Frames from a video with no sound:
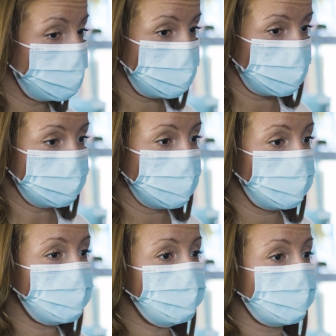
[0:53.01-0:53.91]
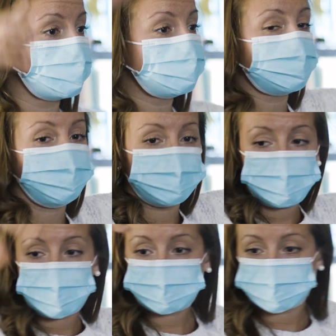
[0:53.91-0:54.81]
your tables. We're gonna sit right
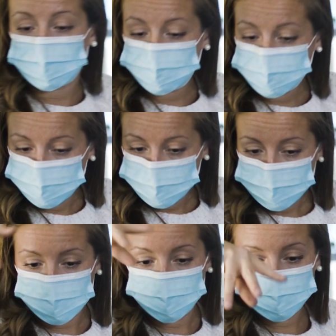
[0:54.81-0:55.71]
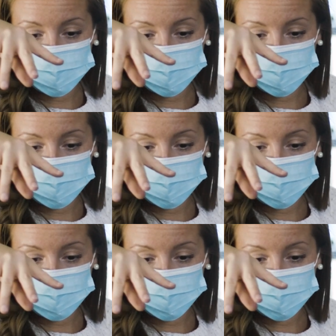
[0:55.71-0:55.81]
back down, and we are